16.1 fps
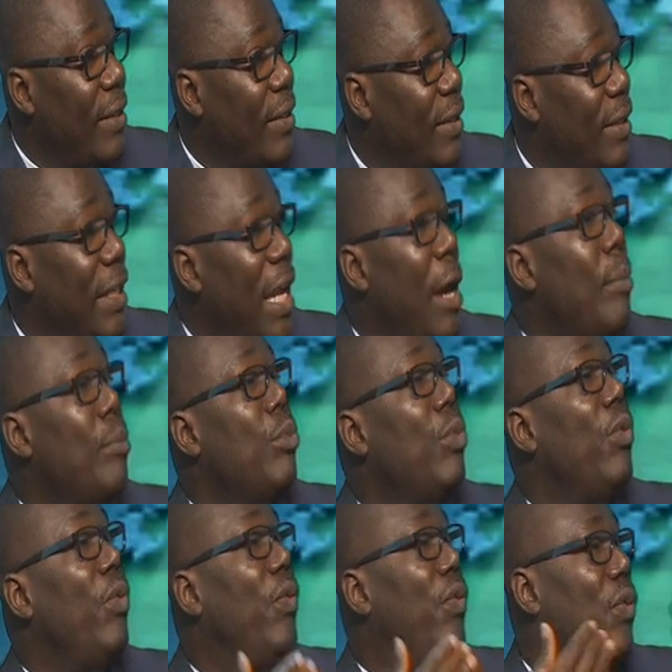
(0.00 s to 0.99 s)
it and
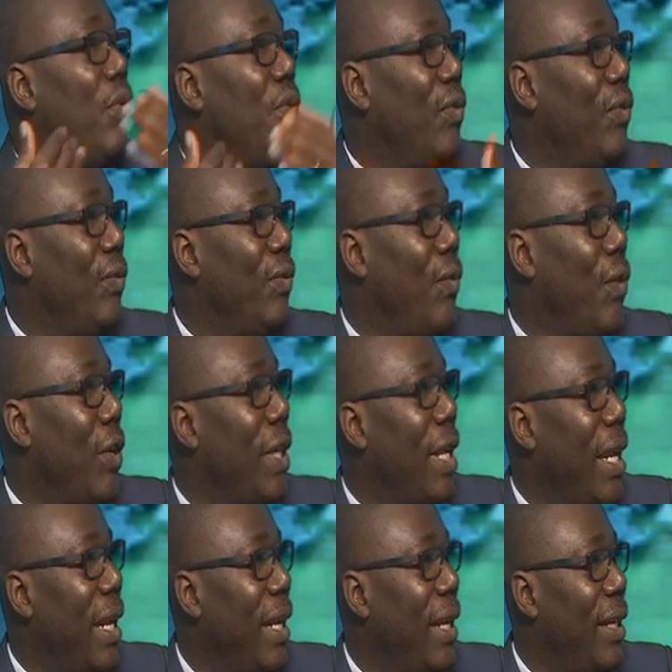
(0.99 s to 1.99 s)
move further
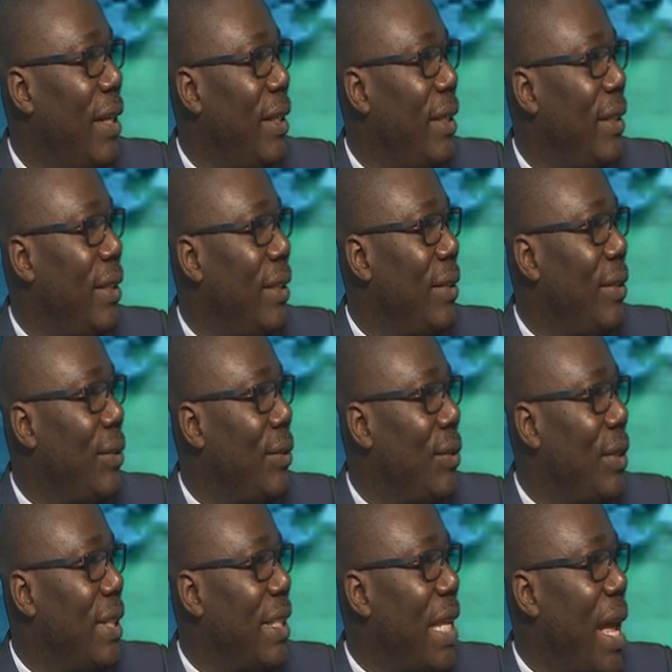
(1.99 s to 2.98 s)
to the
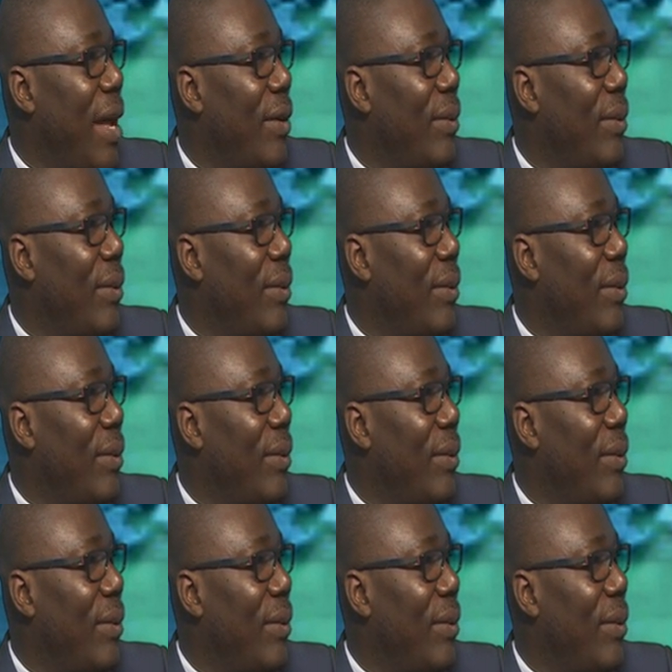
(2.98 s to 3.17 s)
town.